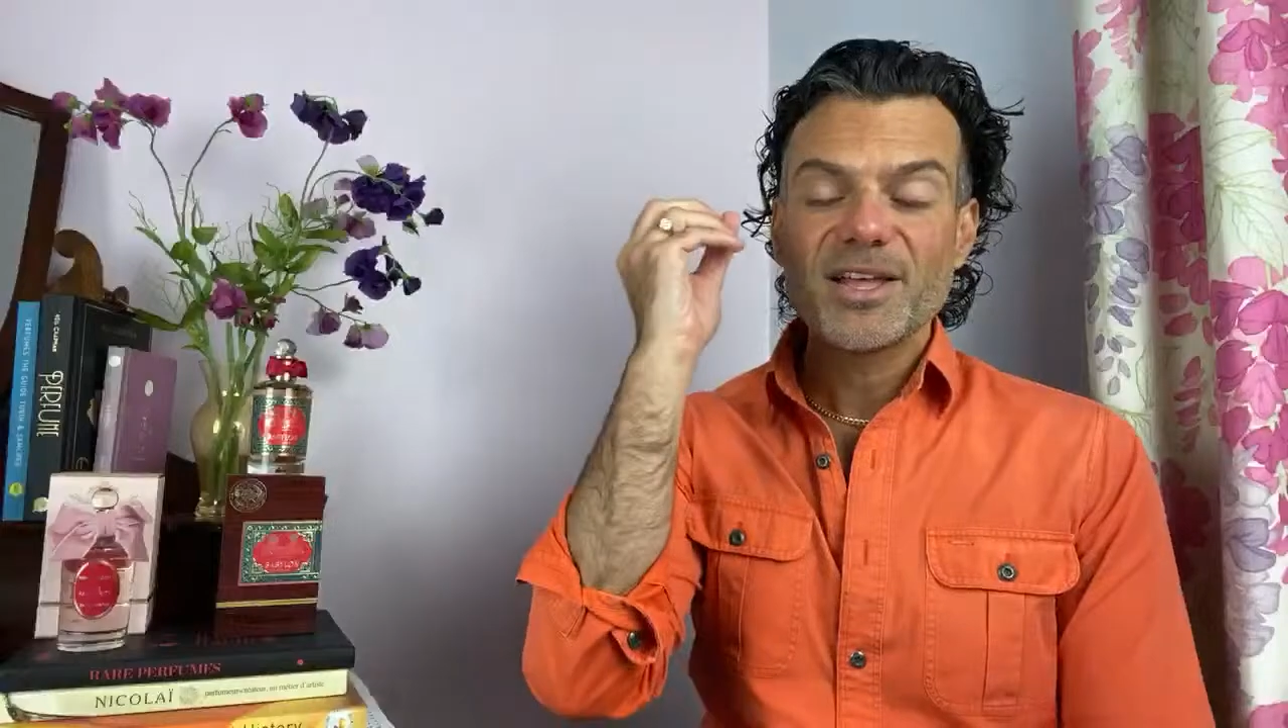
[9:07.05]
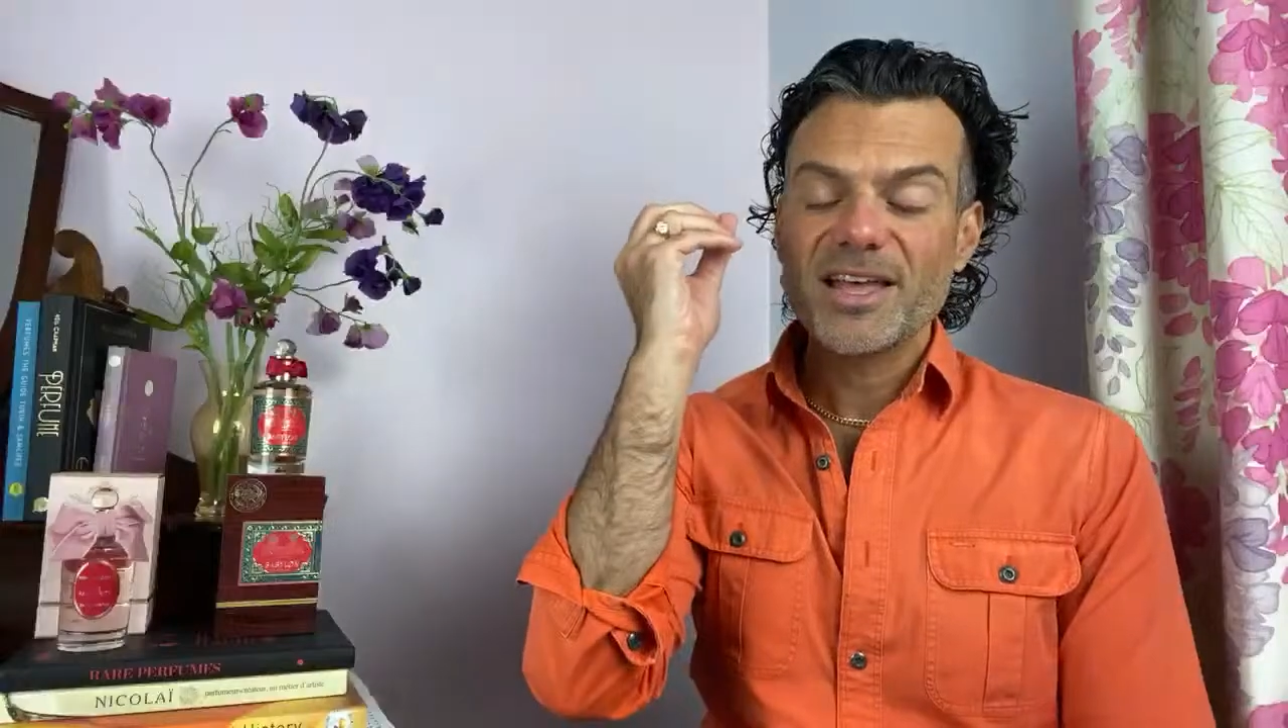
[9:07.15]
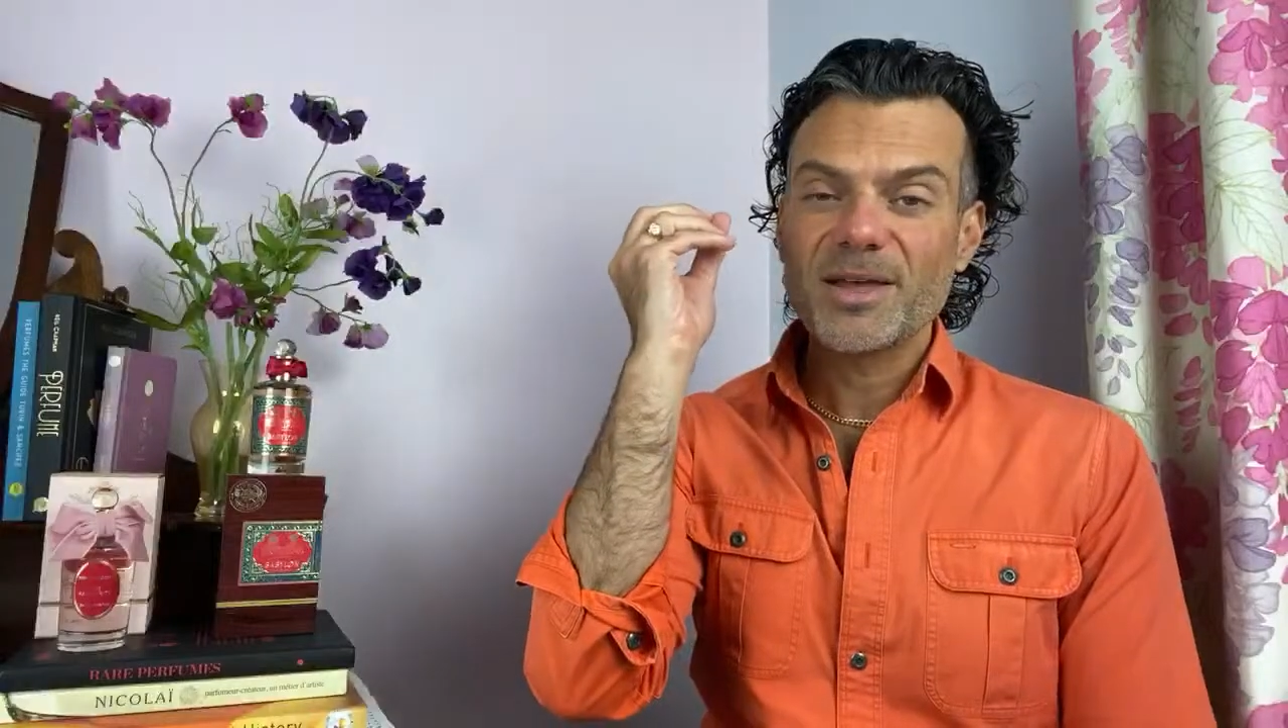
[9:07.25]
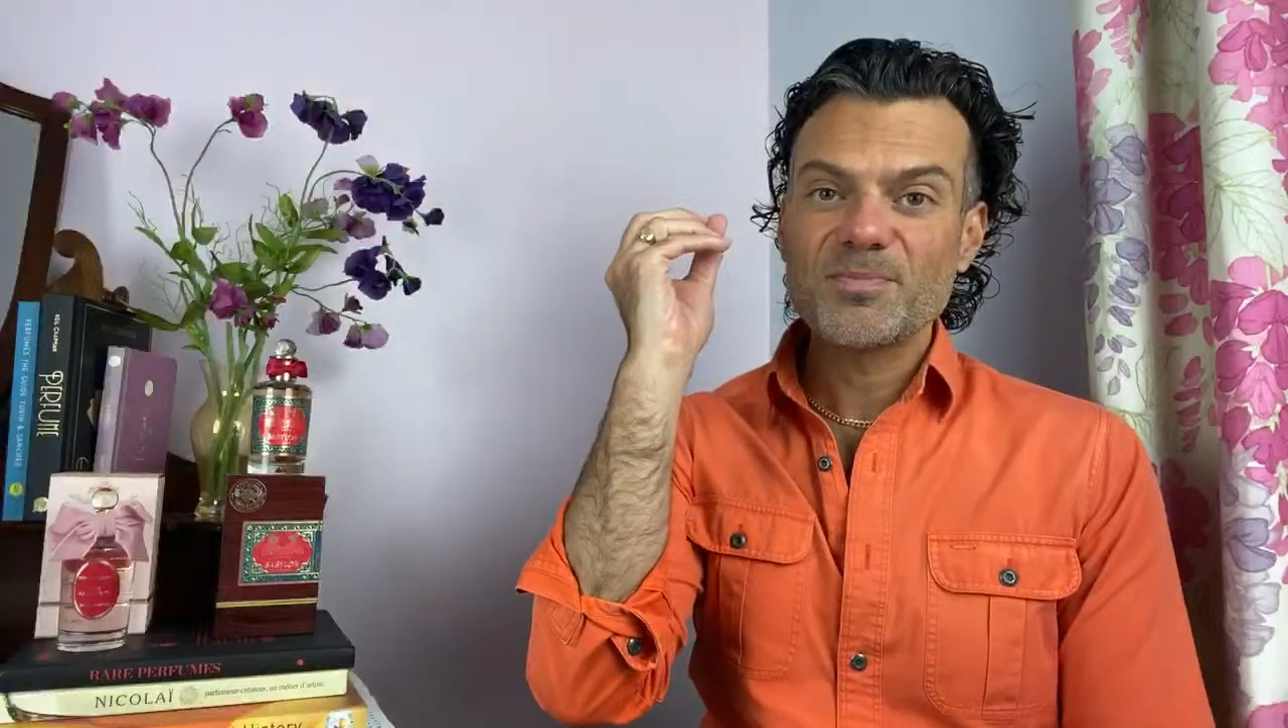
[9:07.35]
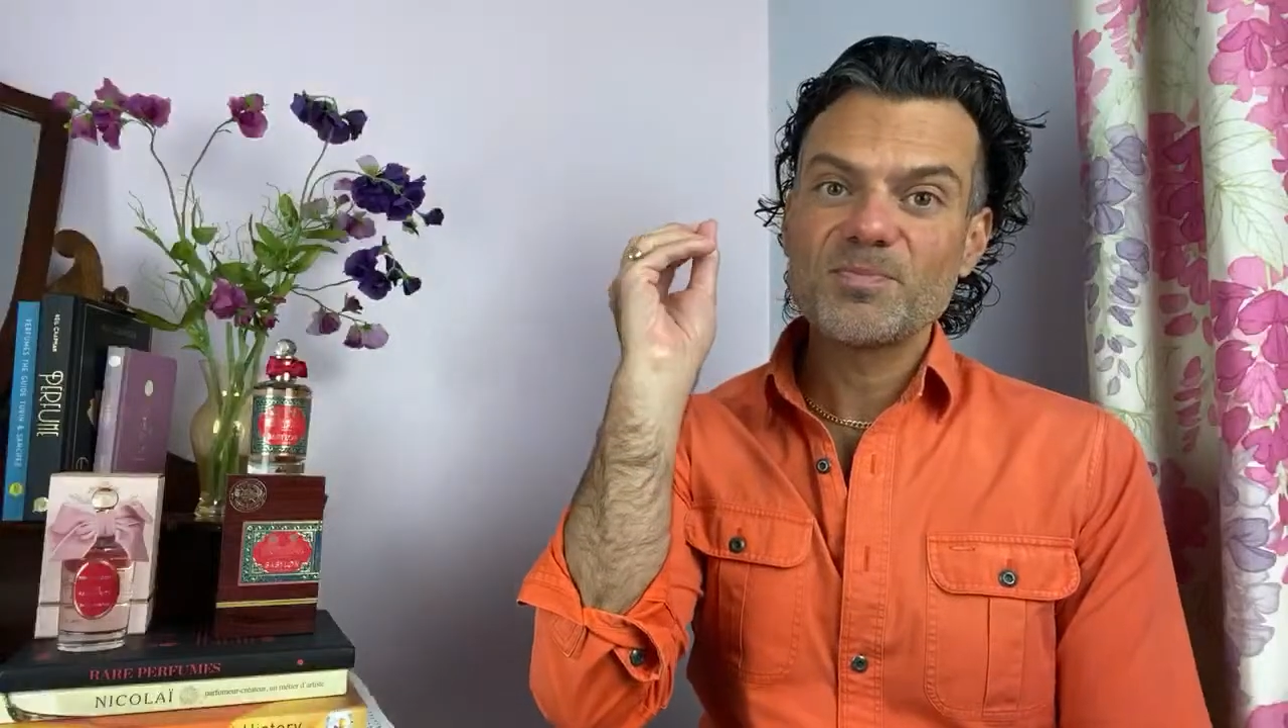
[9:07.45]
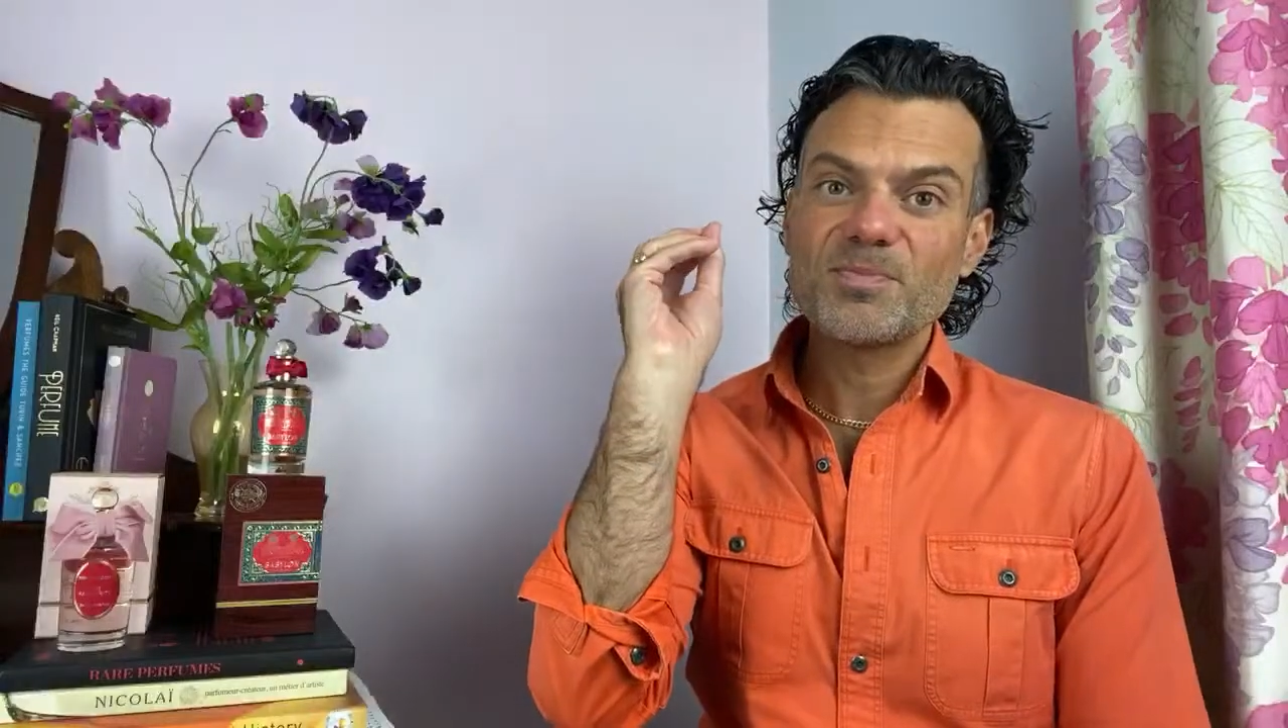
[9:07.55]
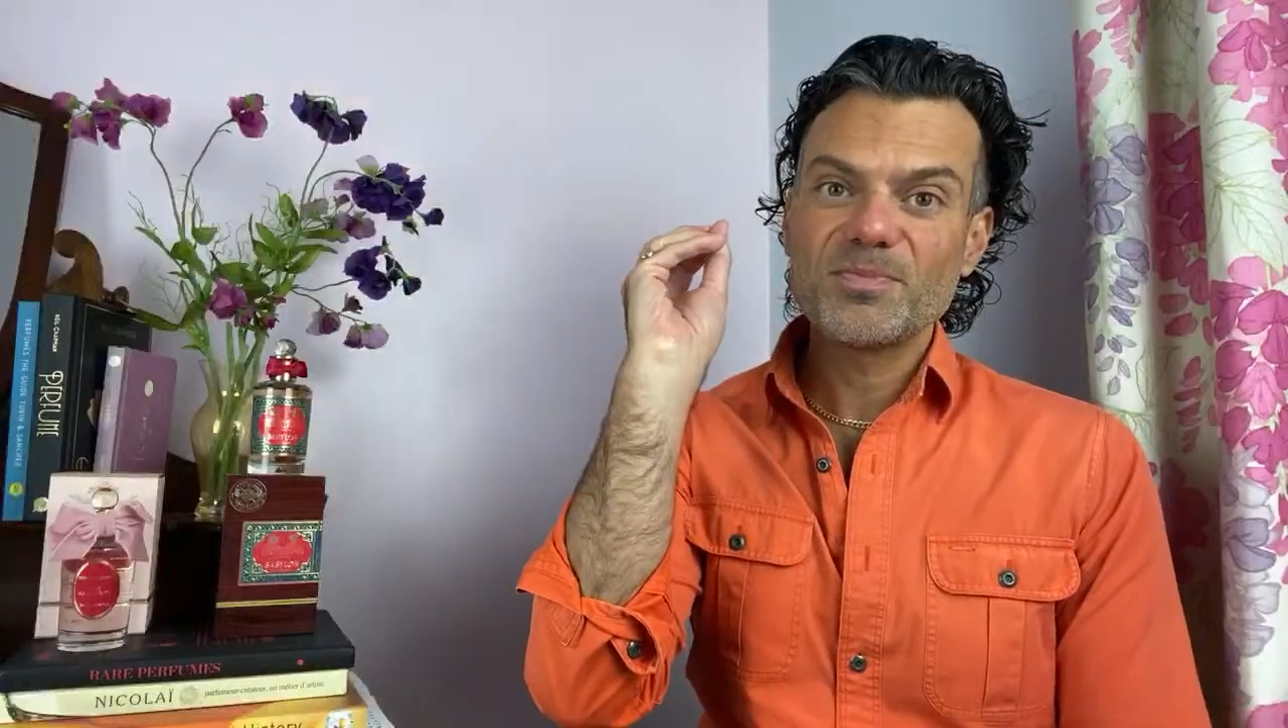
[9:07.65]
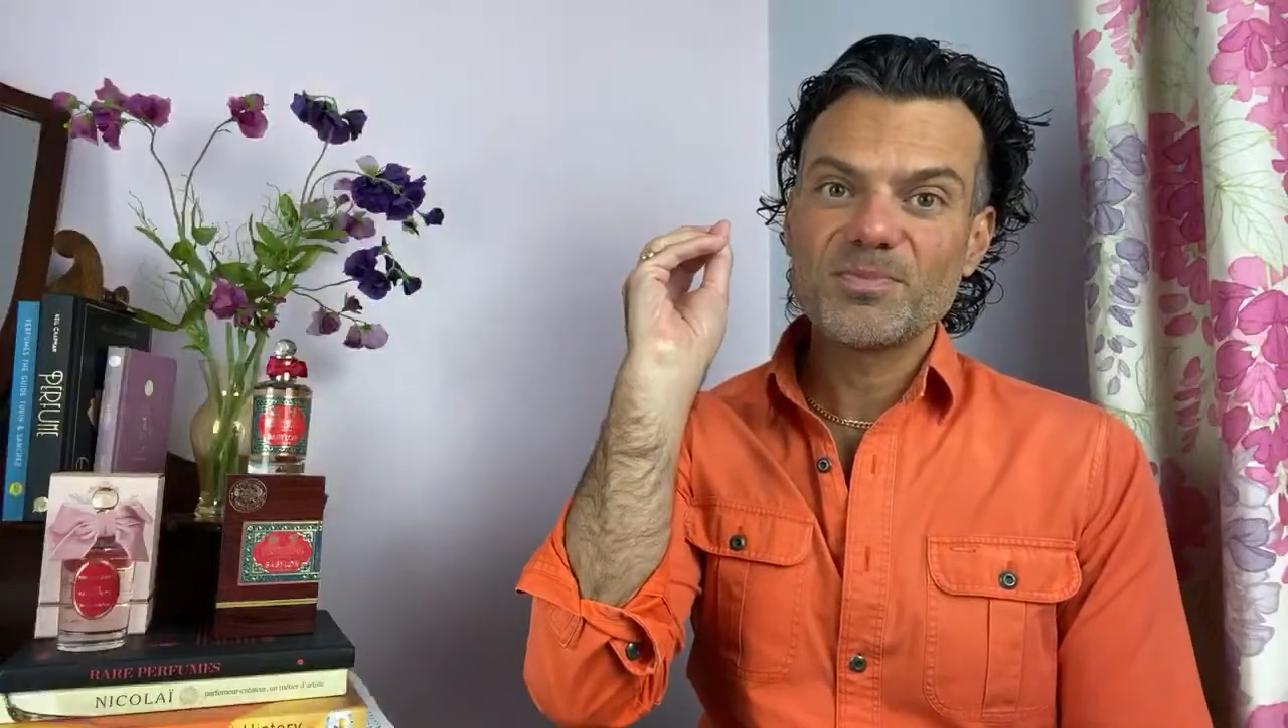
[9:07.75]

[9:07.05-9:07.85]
um,